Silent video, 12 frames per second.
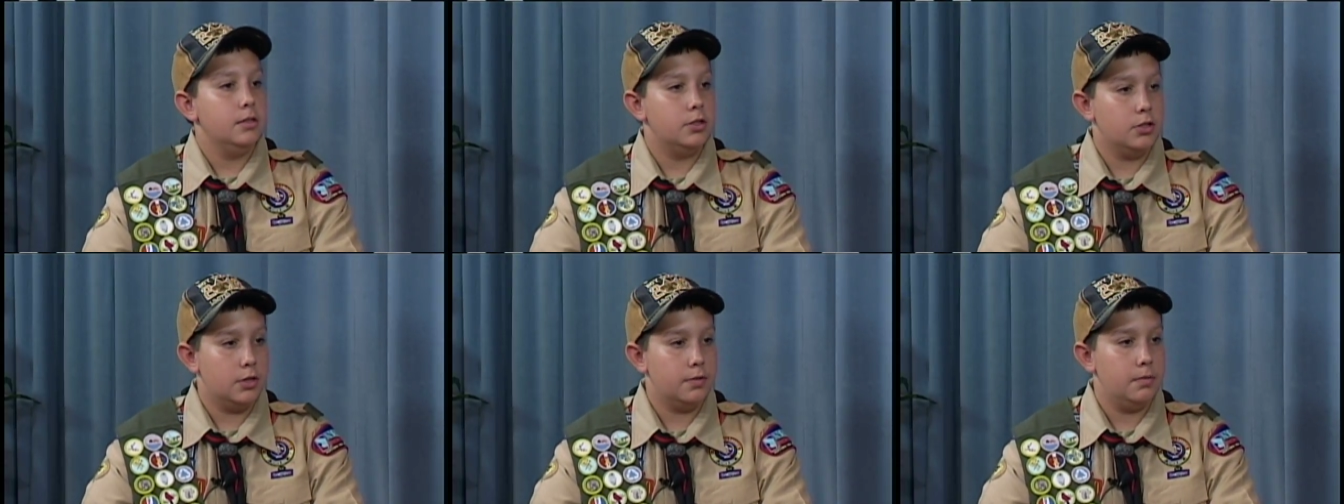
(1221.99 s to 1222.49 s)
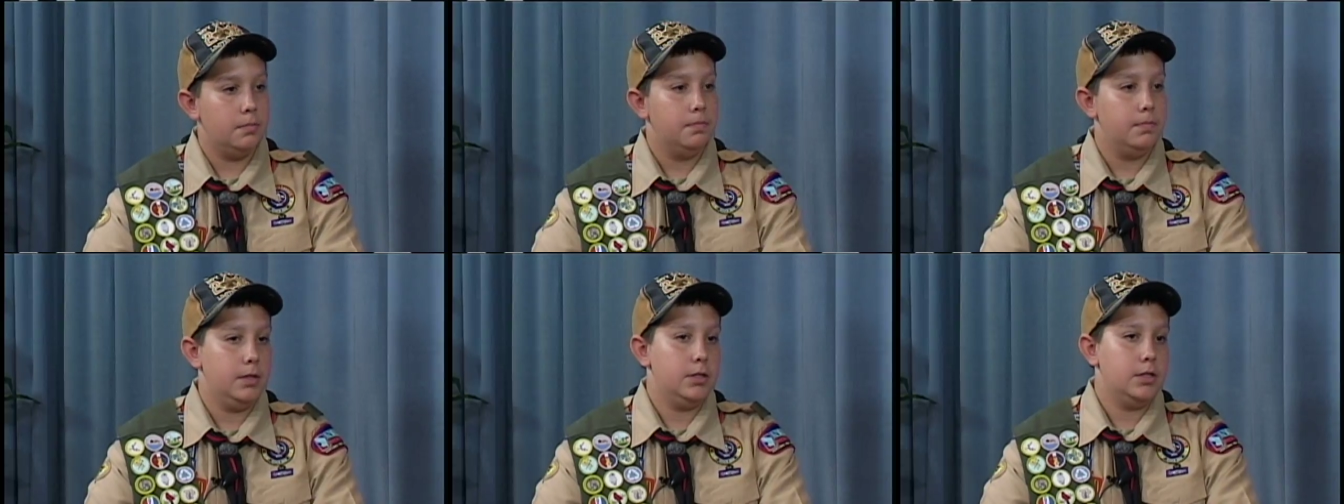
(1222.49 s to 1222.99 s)
deserve a
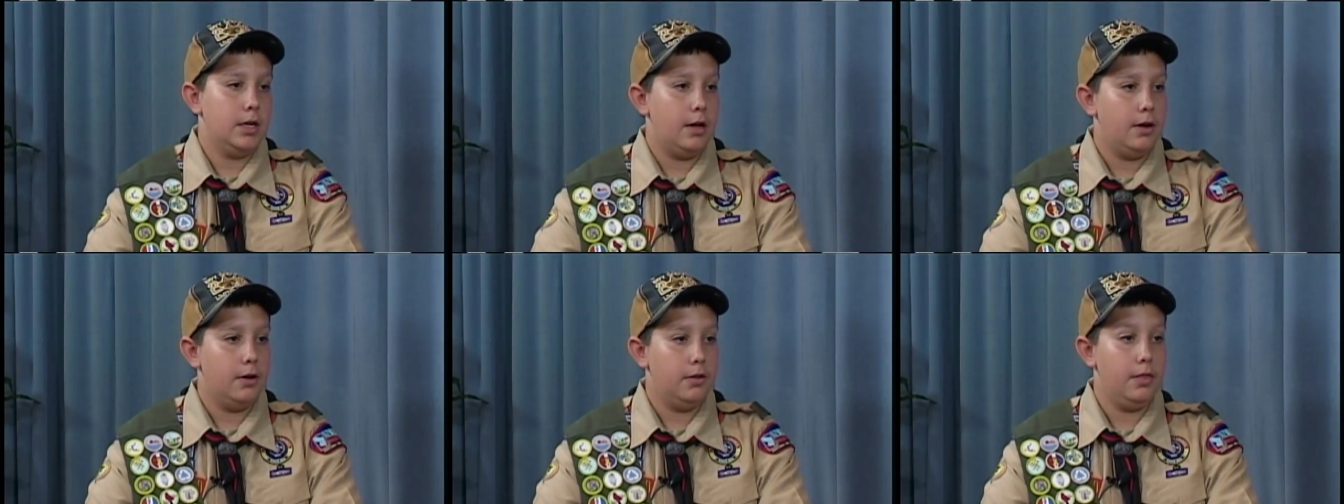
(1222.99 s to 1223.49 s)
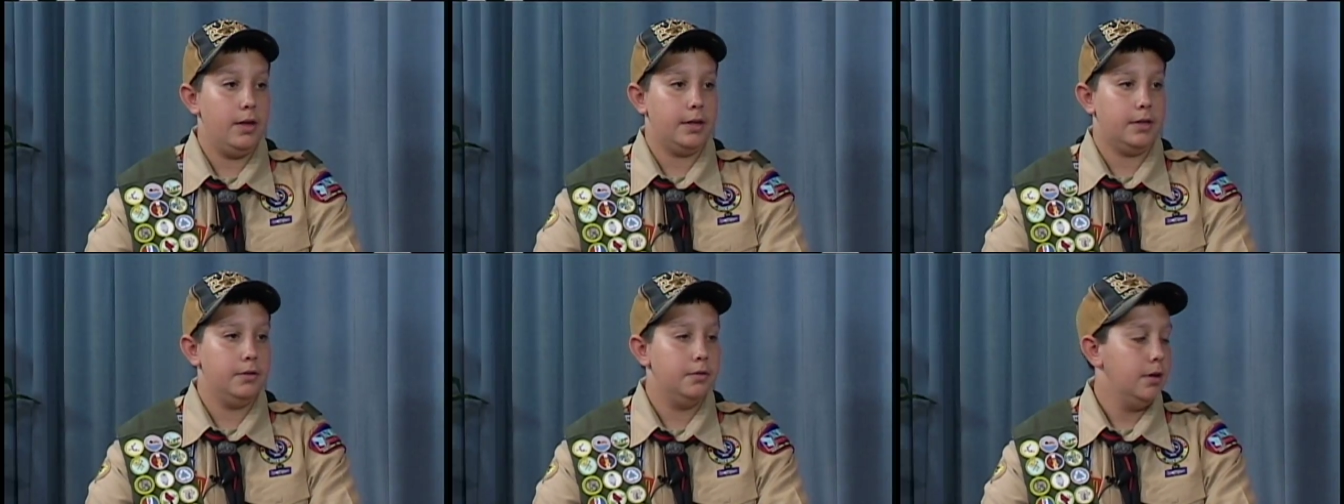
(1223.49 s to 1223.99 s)
big shout out,
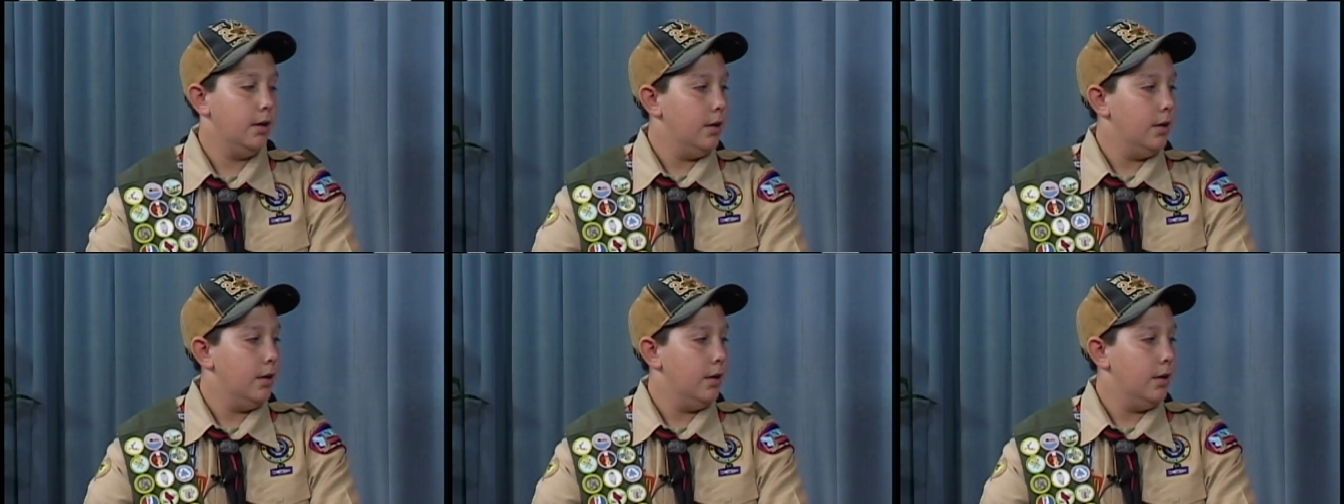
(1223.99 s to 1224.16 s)
thank you,